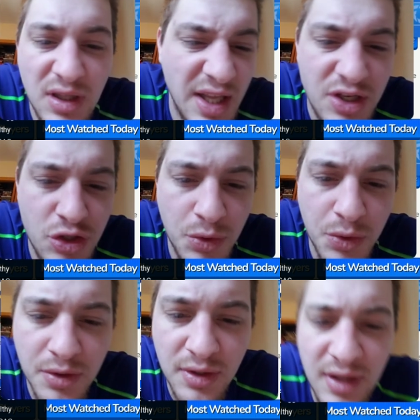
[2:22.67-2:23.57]
like
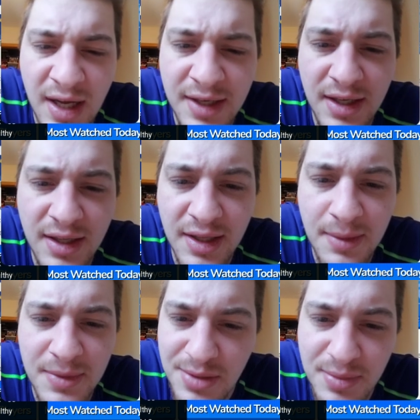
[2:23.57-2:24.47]
Schroeder a lot. I like
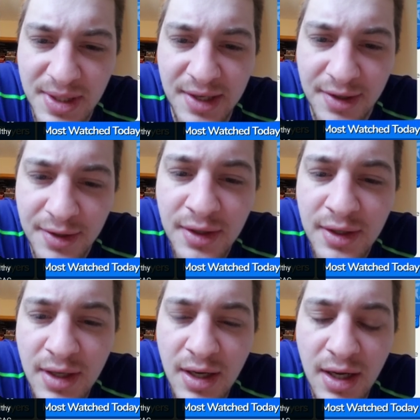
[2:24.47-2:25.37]
him as a player.
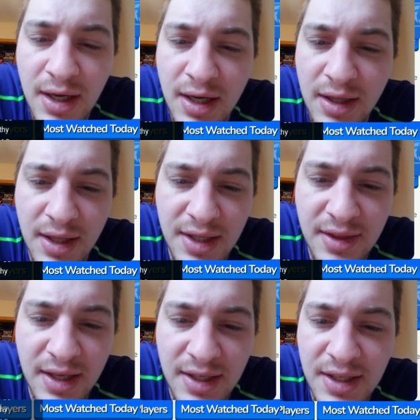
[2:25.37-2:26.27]
I like
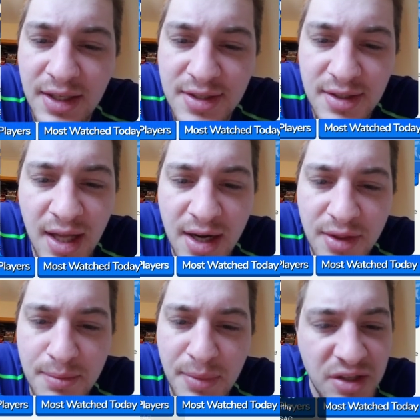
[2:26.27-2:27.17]
that he gets a lot of
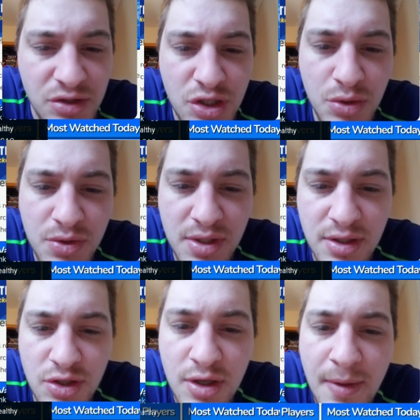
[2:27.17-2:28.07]
the bench
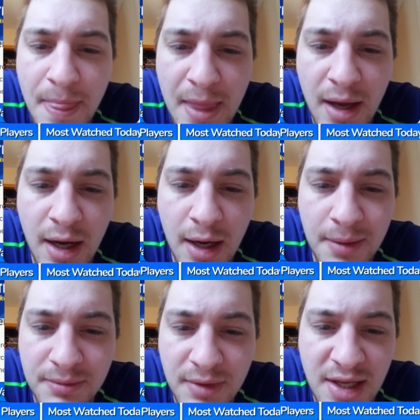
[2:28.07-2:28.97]
usage.
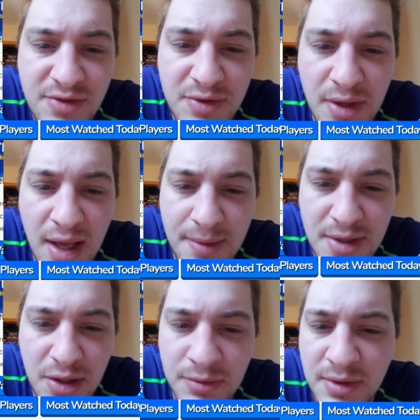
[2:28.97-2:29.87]
Last few games
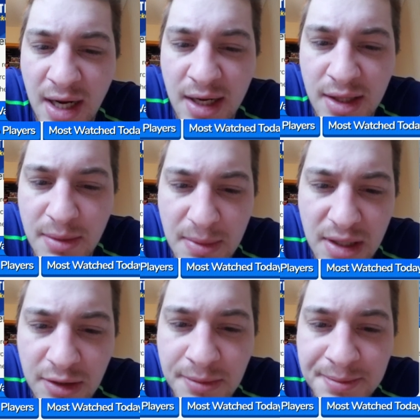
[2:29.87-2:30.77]
out, kind of in the
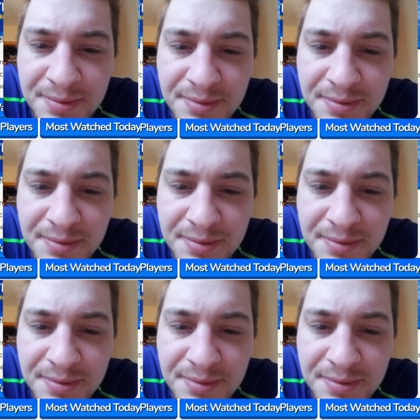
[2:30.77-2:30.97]
middle,